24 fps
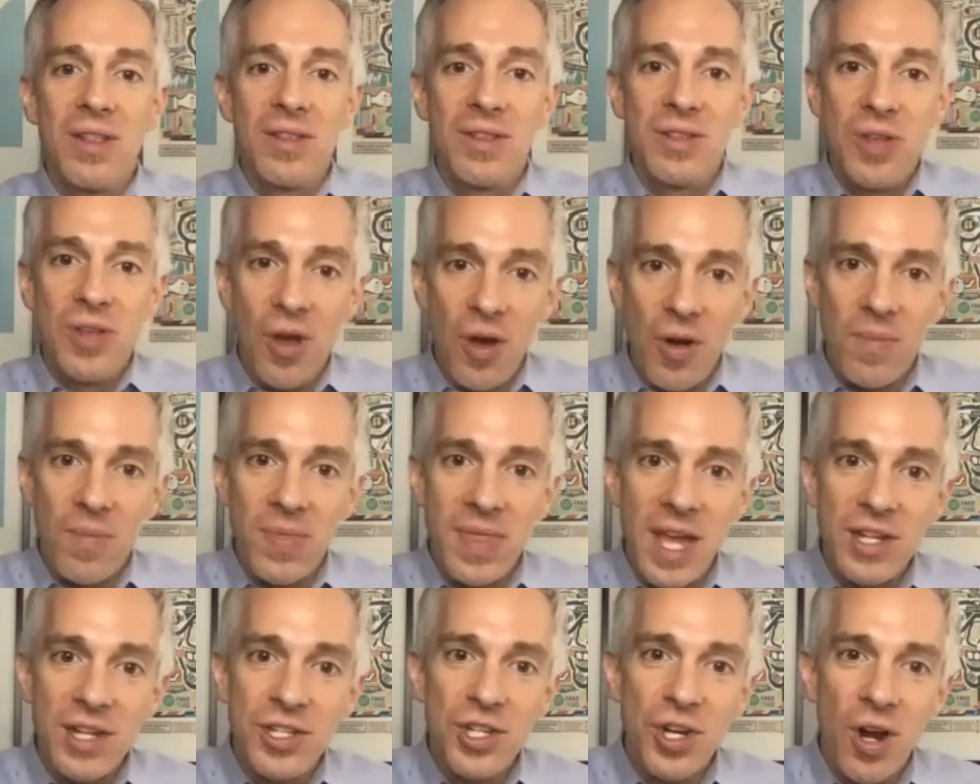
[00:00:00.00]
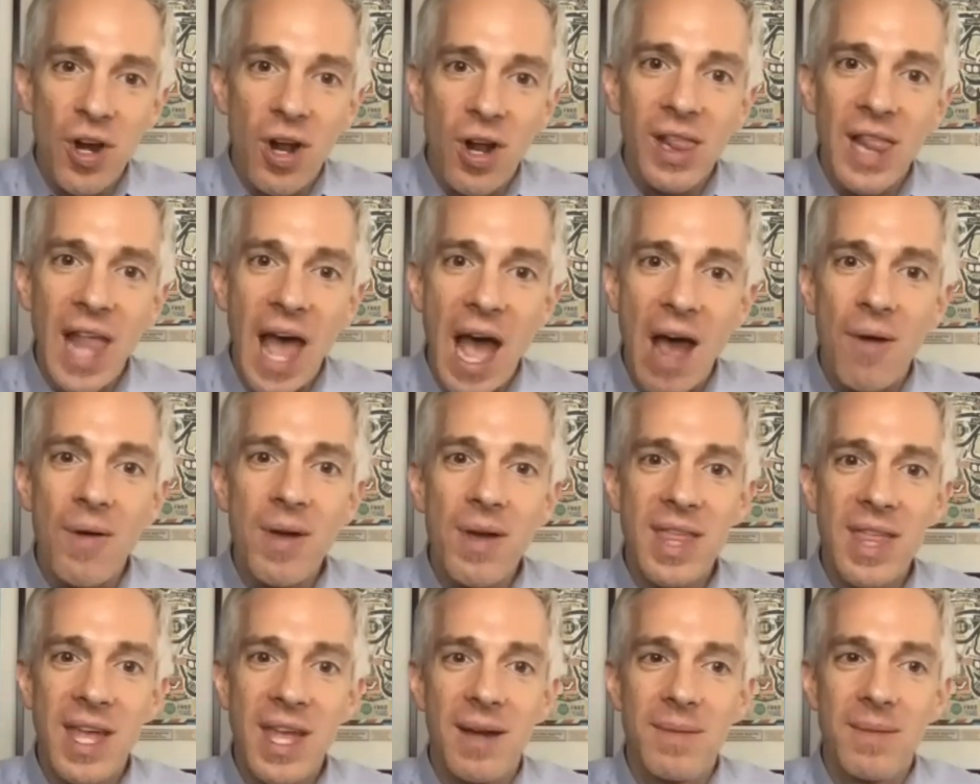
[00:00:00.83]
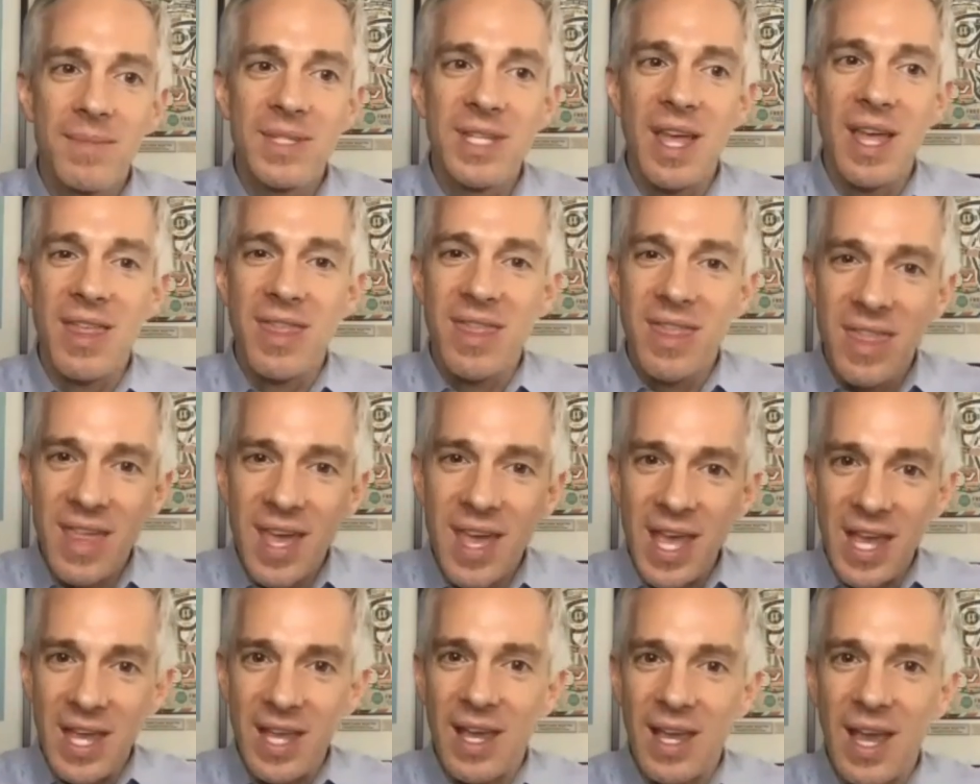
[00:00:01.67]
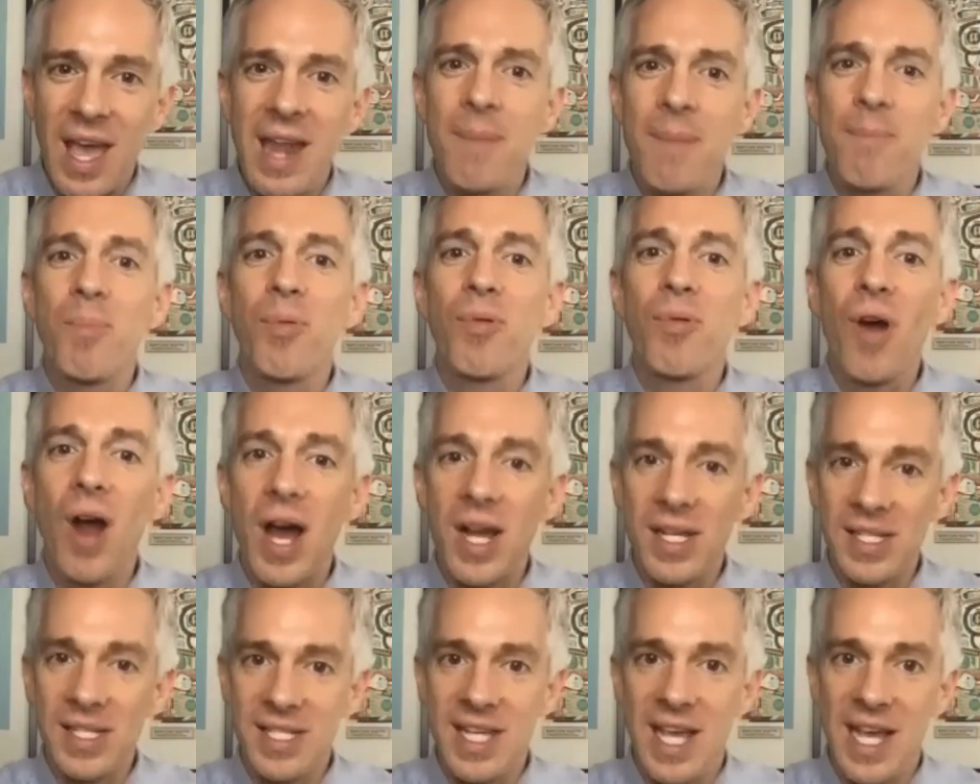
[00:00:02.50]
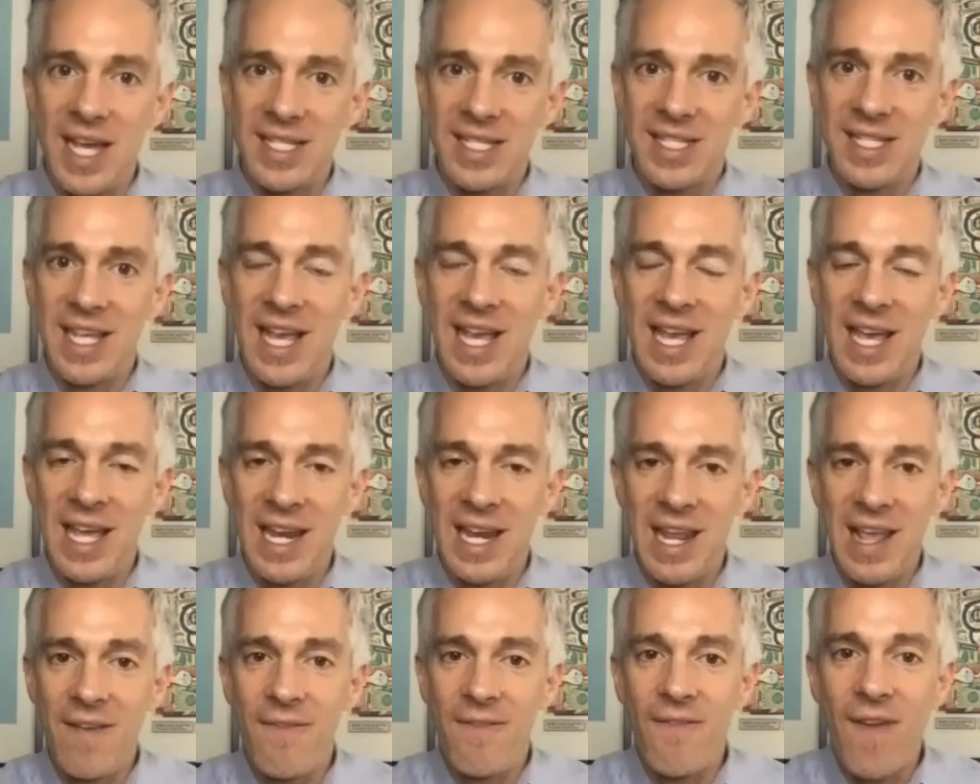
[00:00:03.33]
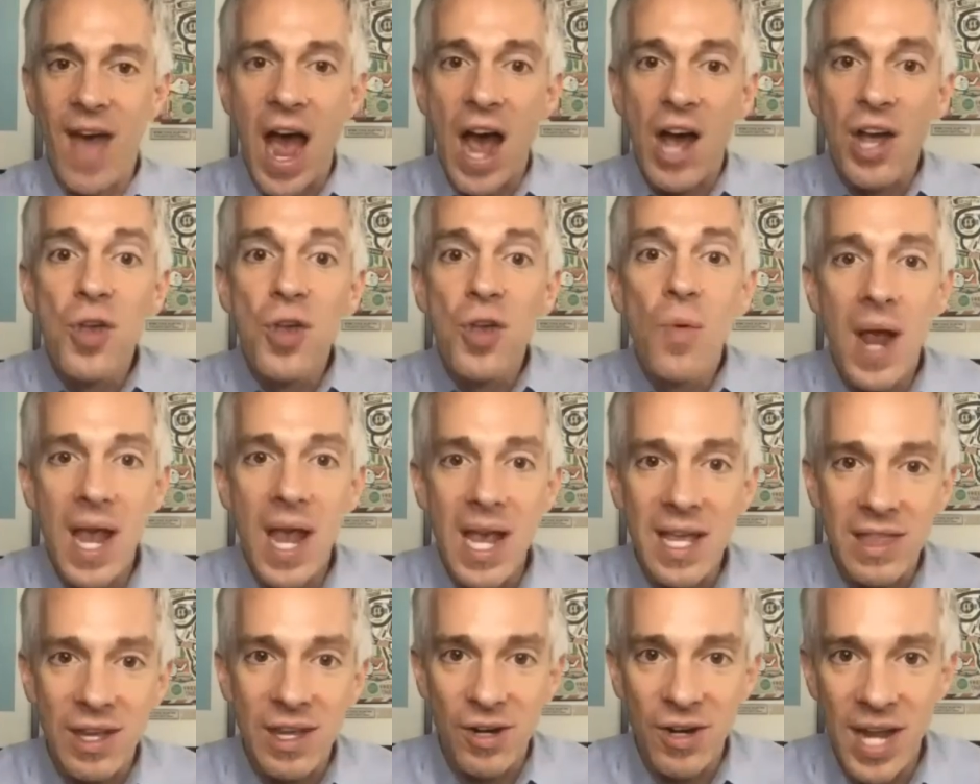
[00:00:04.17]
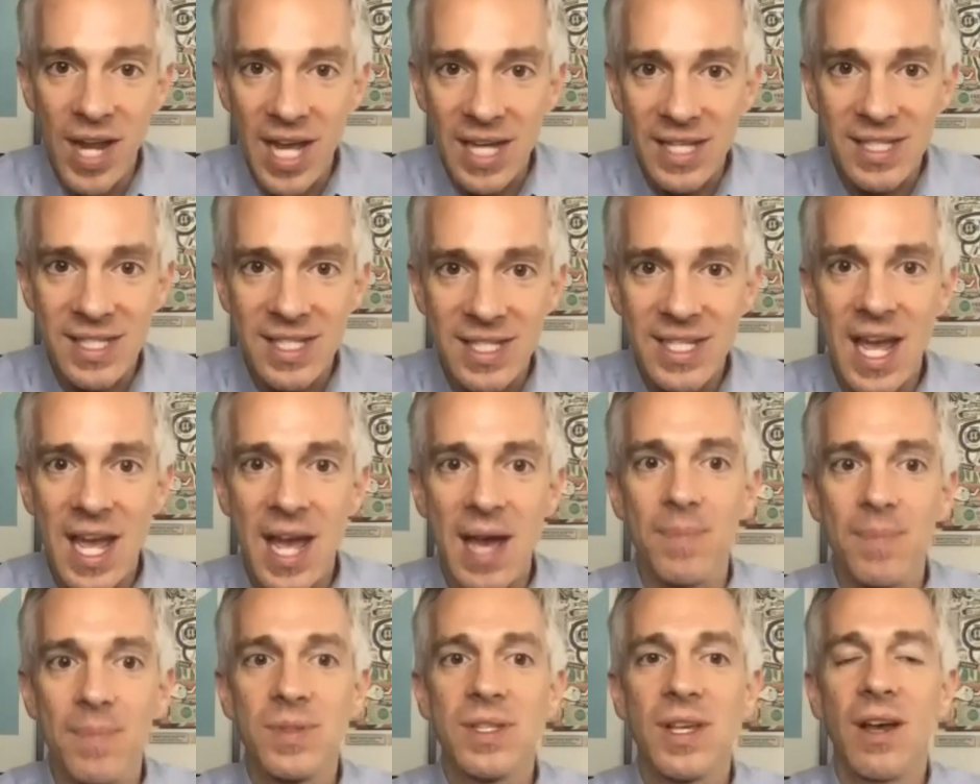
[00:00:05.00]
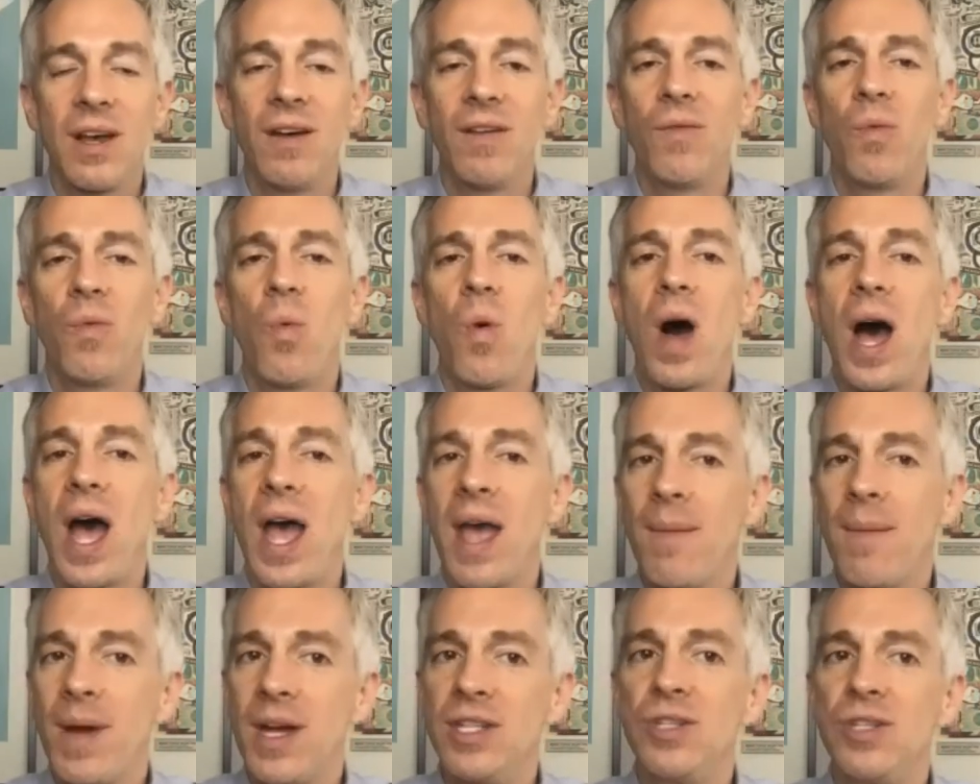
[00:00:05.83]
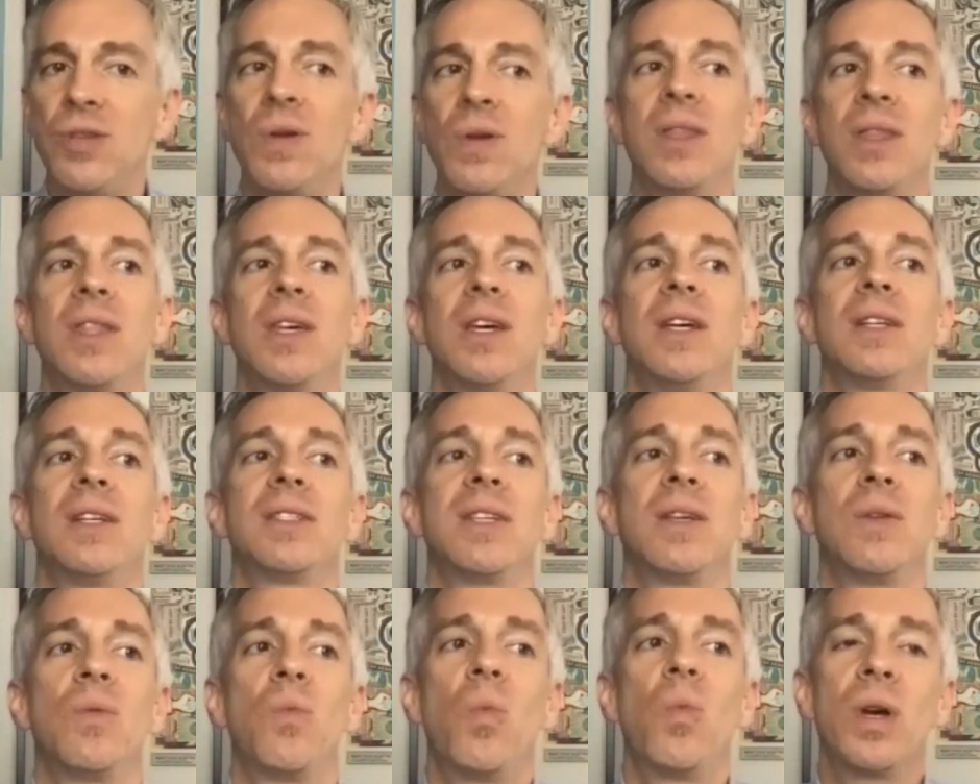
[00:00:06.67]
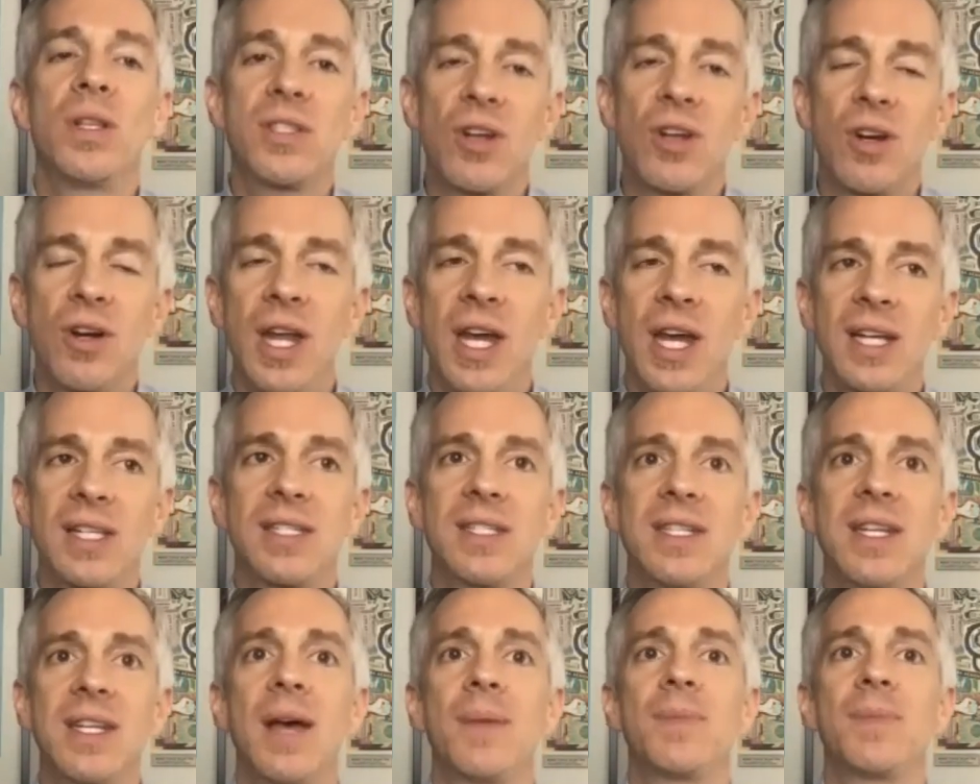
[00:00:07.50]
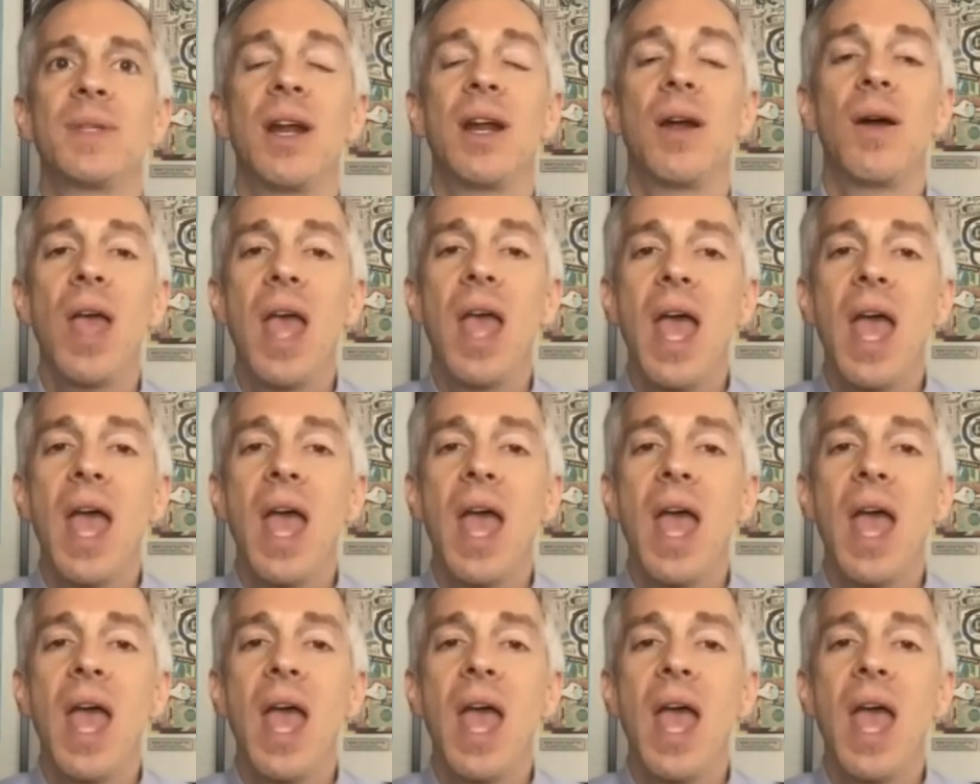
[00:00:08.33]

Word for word: you know, that you're allowing them to think and process and evaluate their next steps of why am I doing this? And what's our next steps? And